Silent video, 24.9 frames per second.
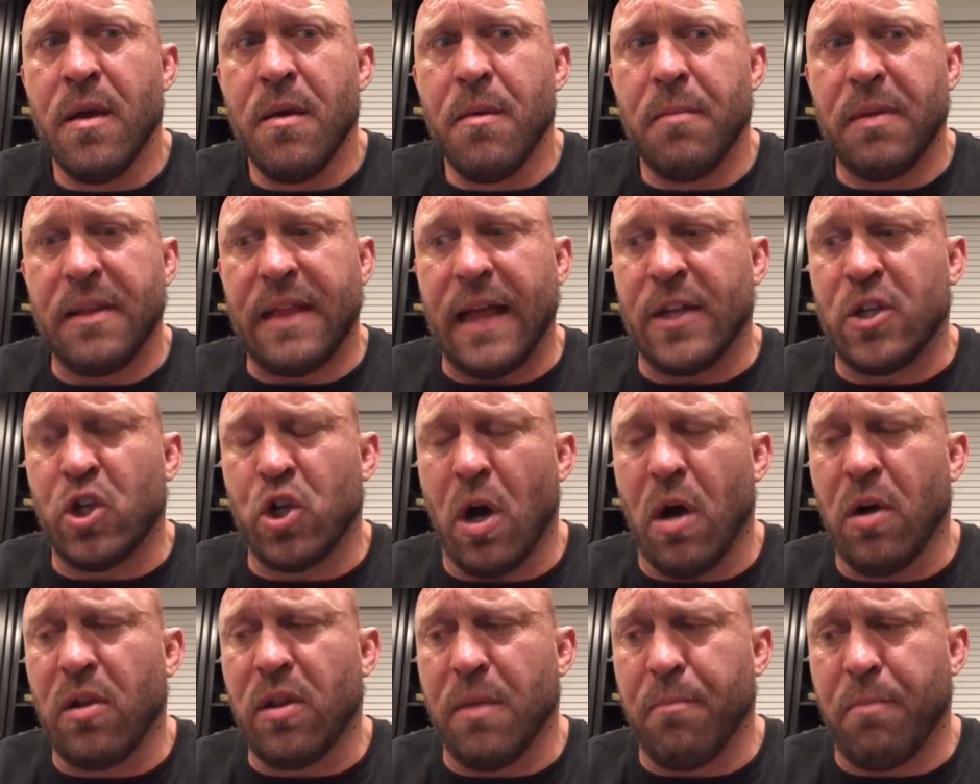But that
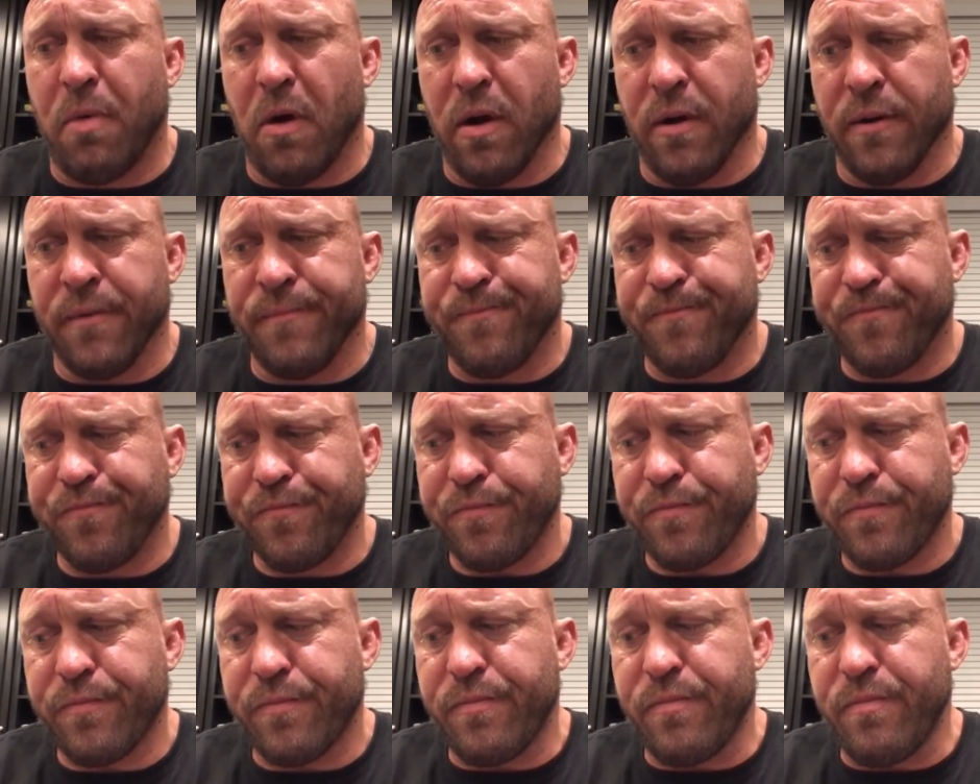chocolate bar
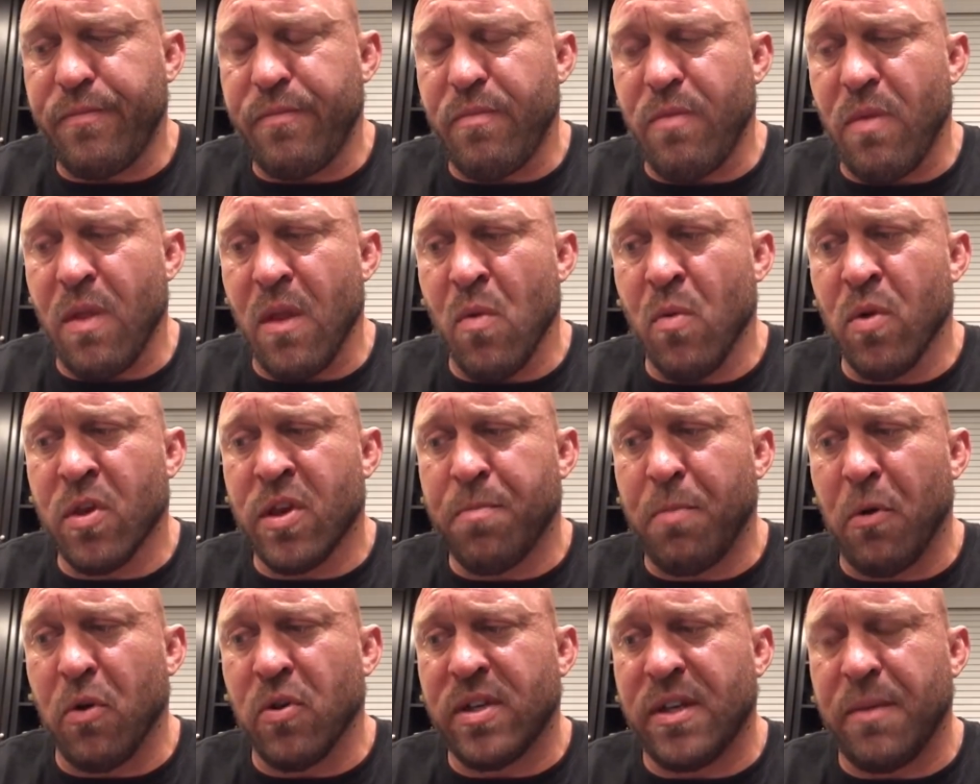was
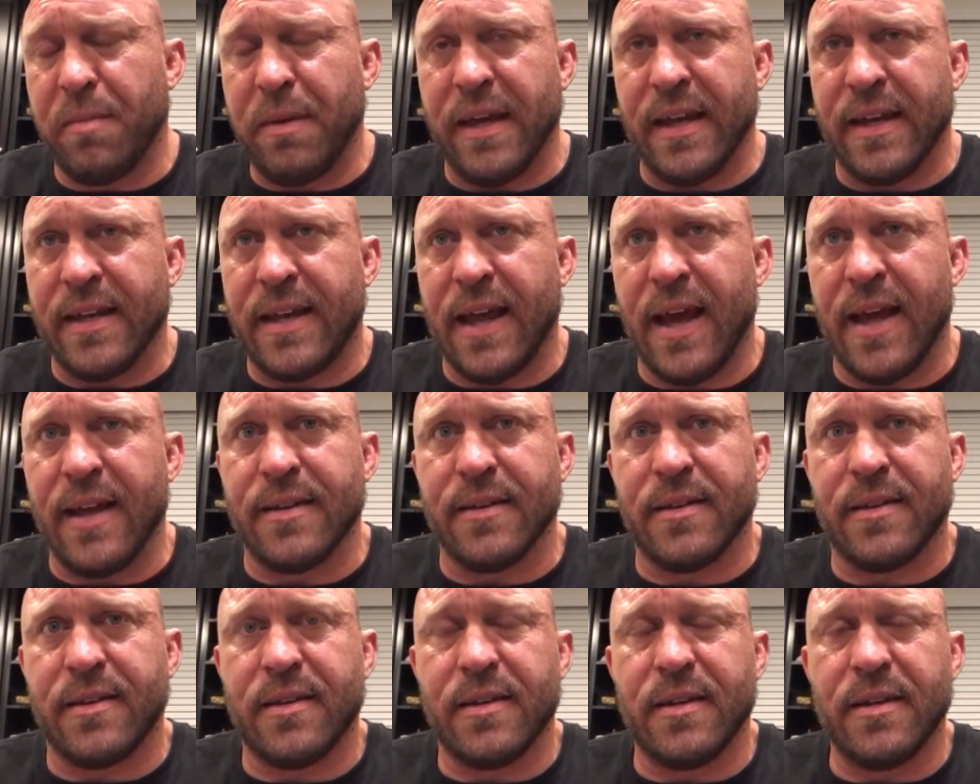supposed to be
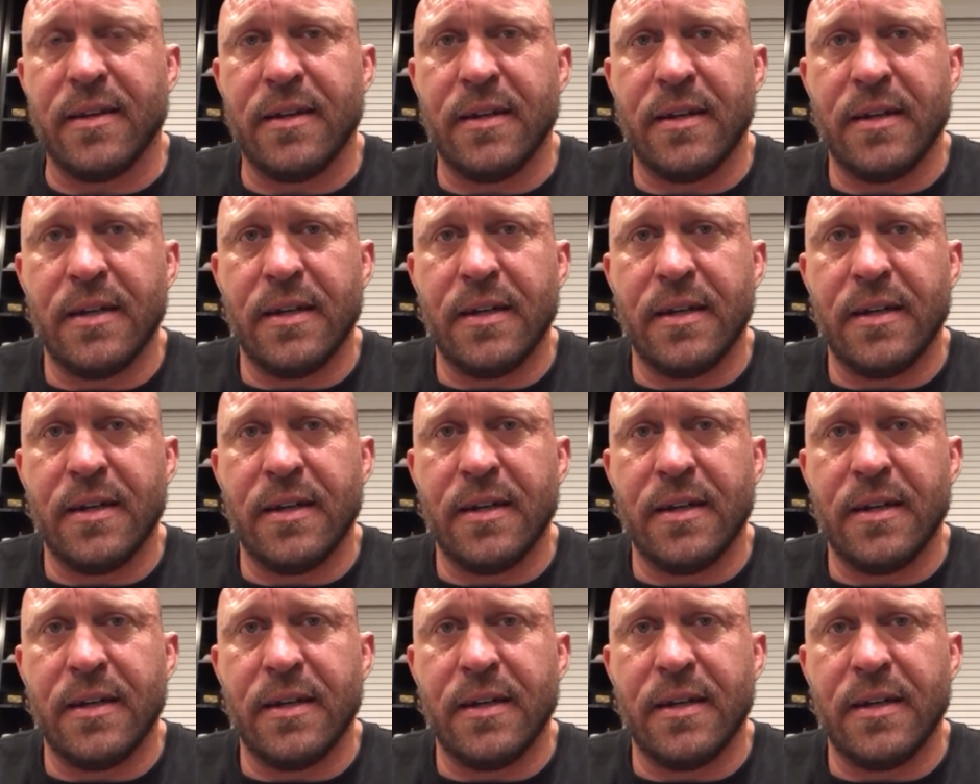intense.